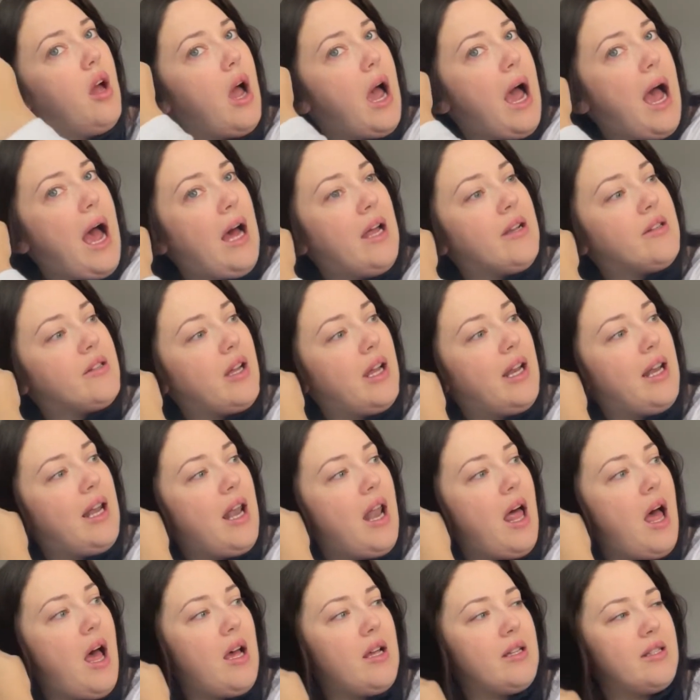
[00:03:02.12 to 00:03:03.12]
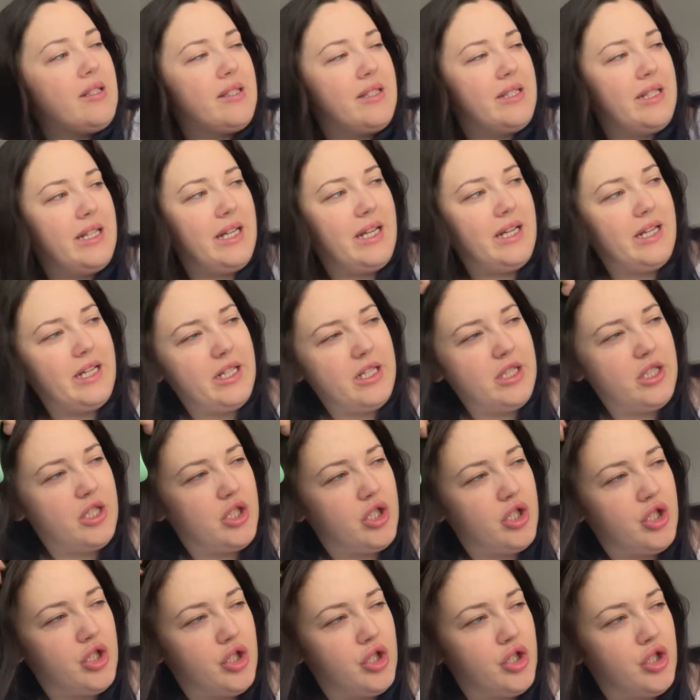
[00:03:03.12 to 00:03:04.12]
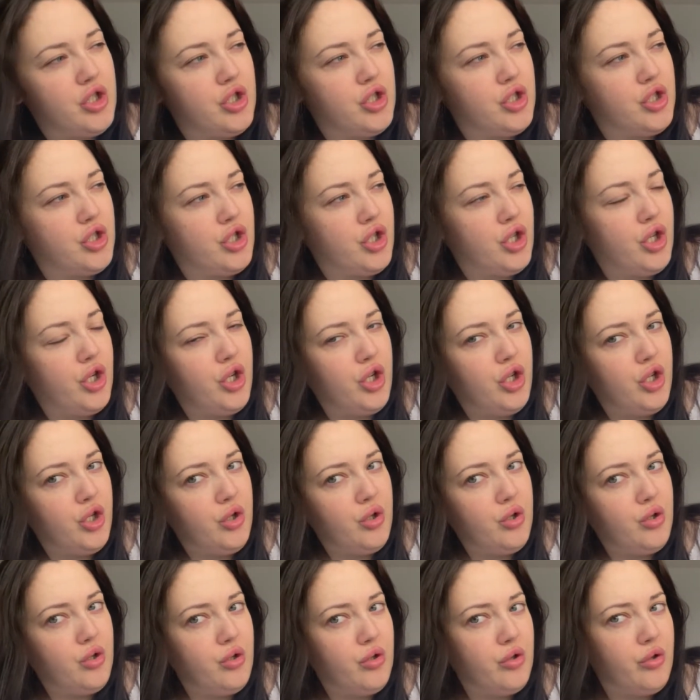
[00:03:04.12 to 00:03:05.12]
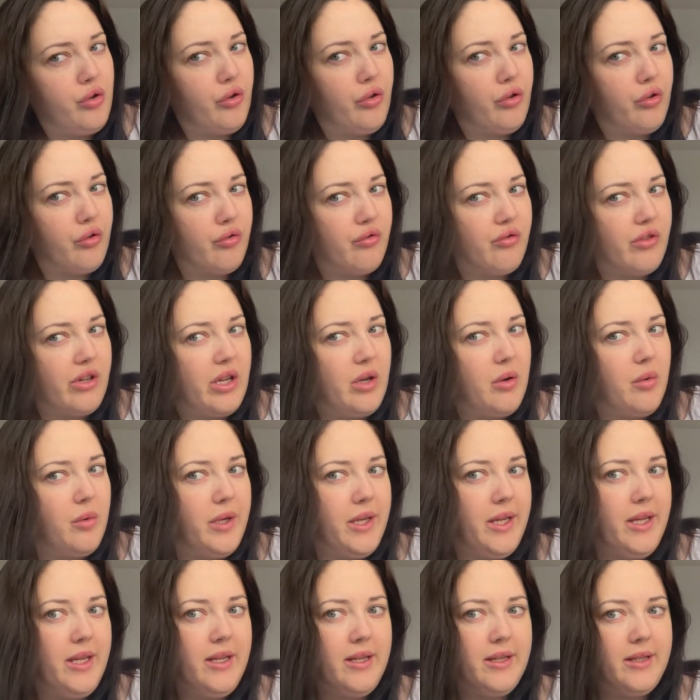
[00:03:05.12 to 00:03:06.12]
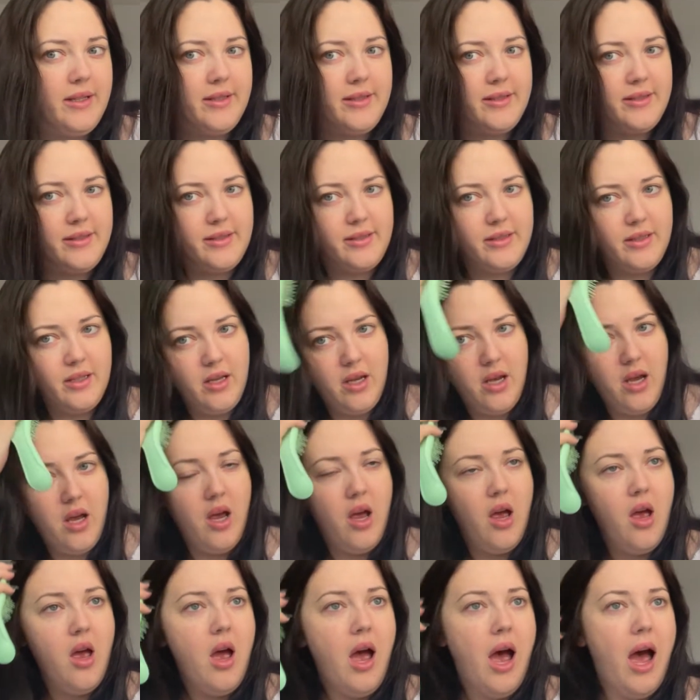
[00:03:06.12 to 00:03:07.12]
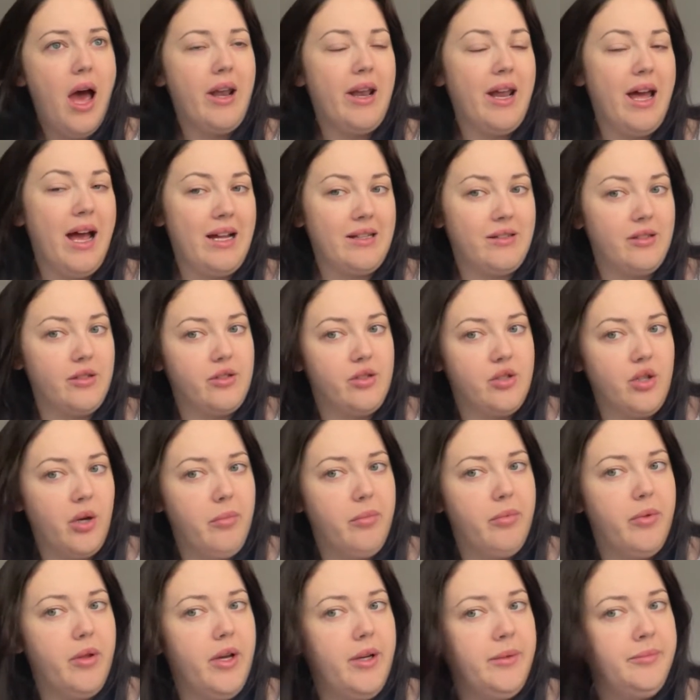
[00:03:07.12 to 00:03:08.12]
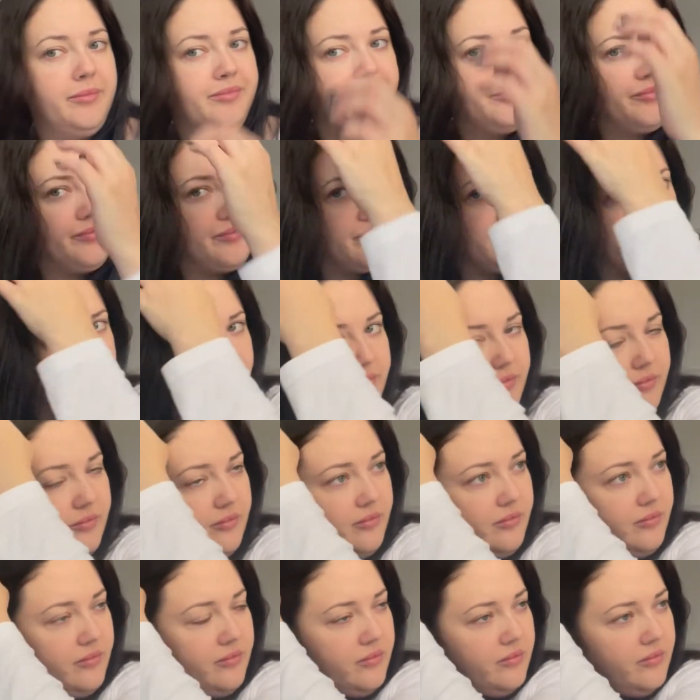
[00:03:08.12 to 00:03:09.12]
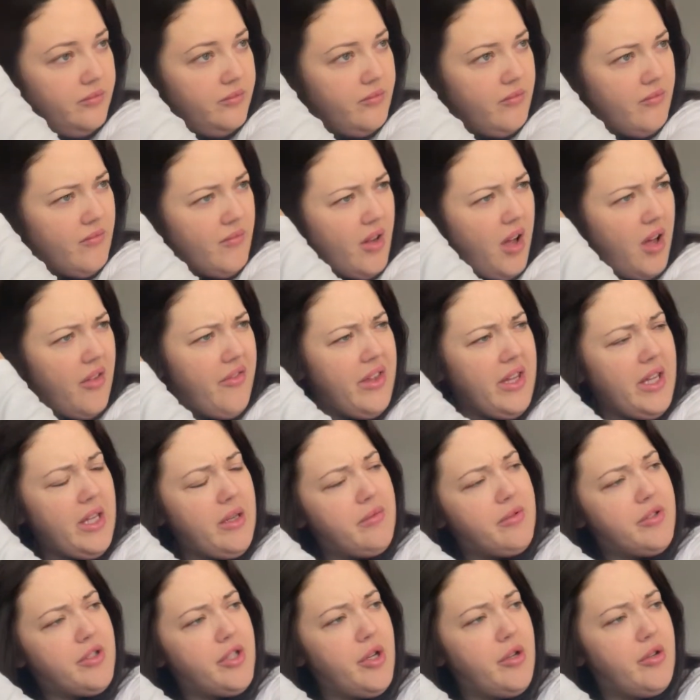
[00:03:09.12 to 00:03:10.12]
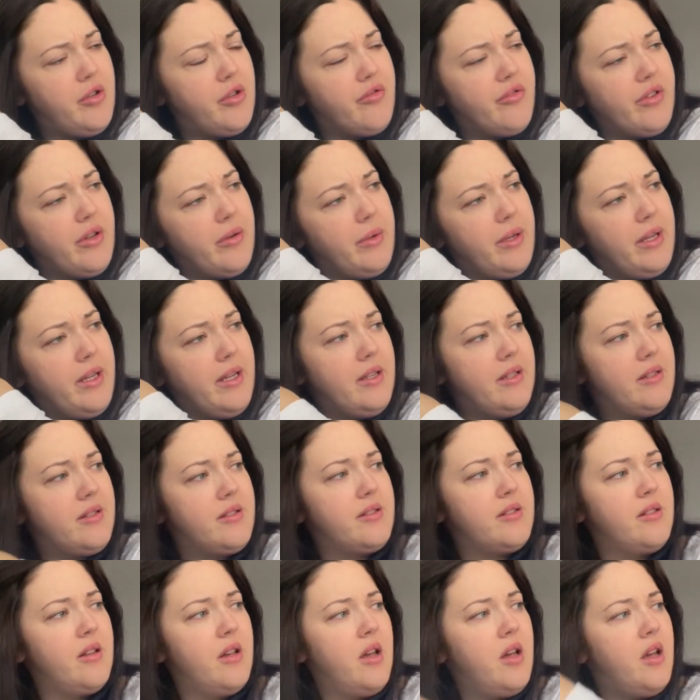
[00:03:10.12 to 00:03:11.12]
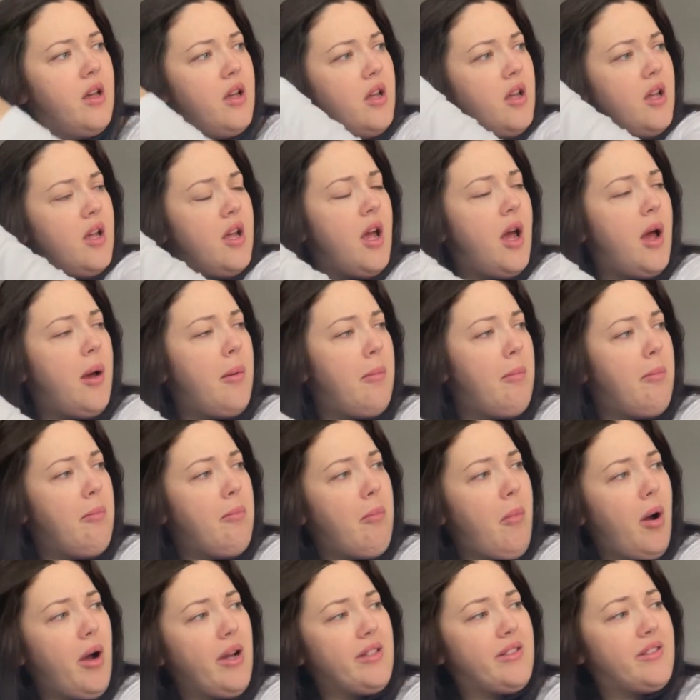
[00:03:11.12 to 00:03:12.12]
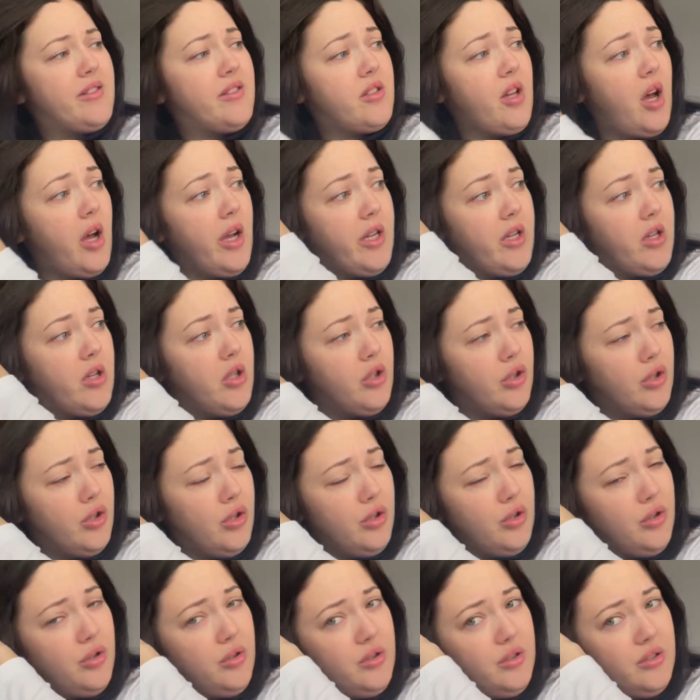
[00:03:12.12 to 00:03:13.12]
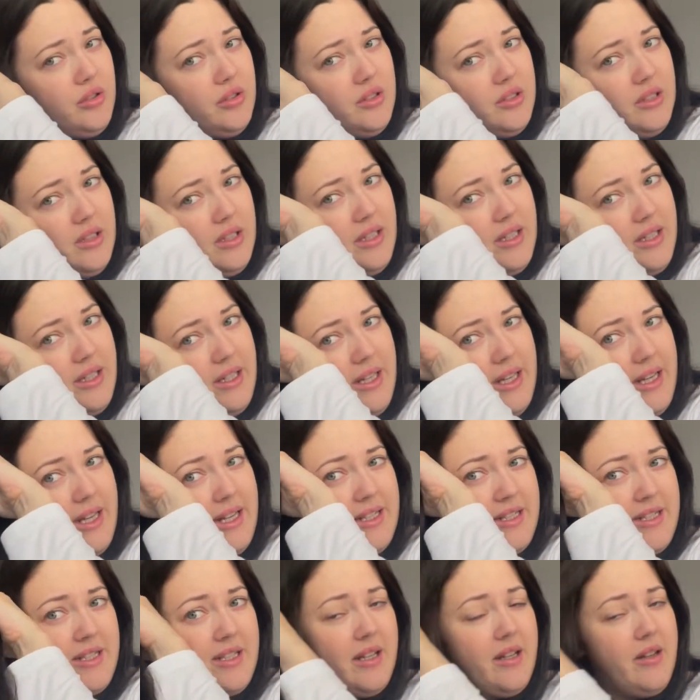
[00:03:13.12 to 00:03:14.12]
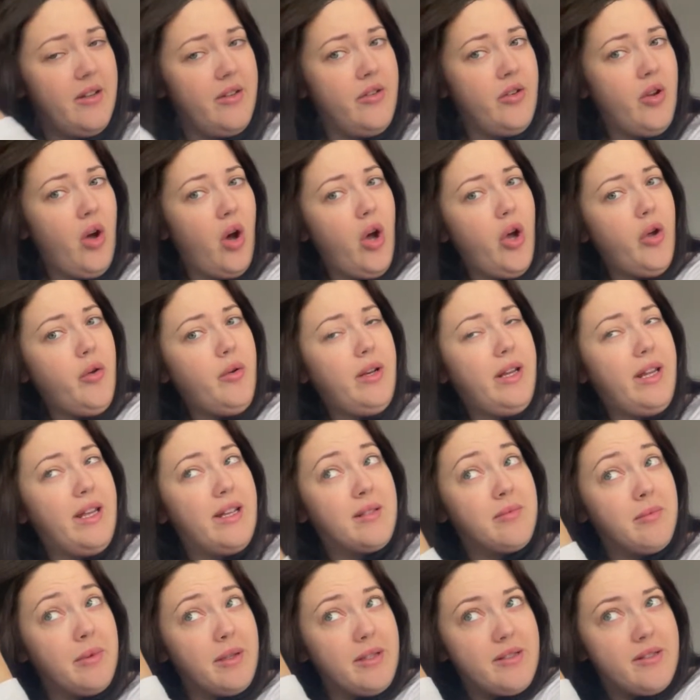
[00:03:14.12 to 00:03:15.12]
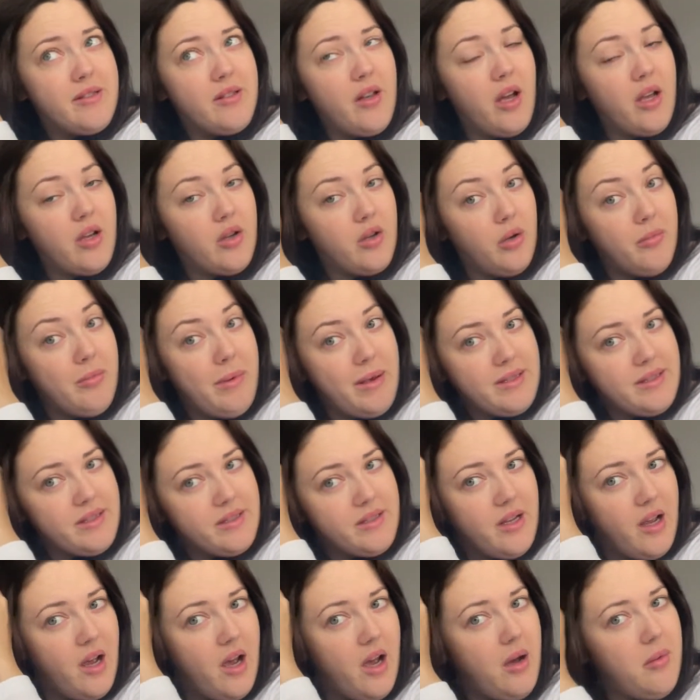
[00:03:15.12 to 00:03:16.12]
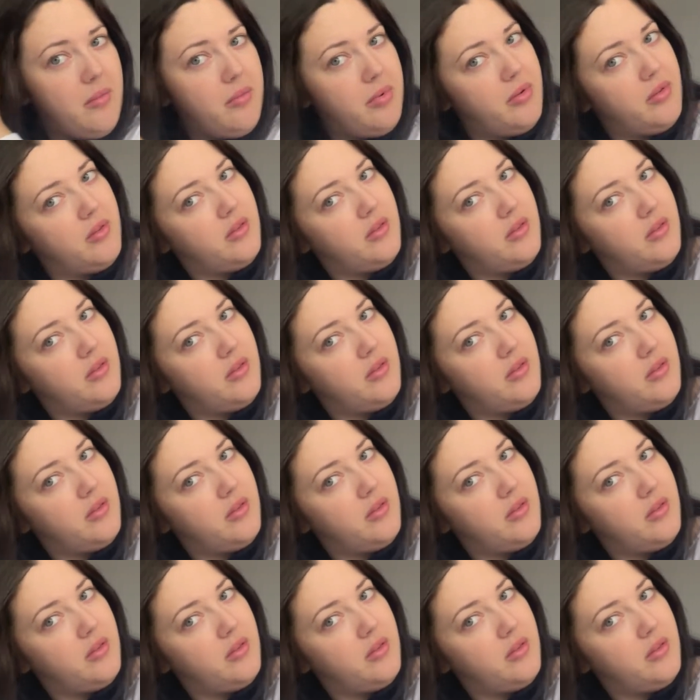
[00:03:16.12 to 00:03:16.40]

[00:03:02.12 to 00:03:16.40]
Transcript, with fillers: and I lasted 2-3 weeks and I had to stop them. I think it was 2 to 3 weeks. My cycle is, not only is my cycle messed up,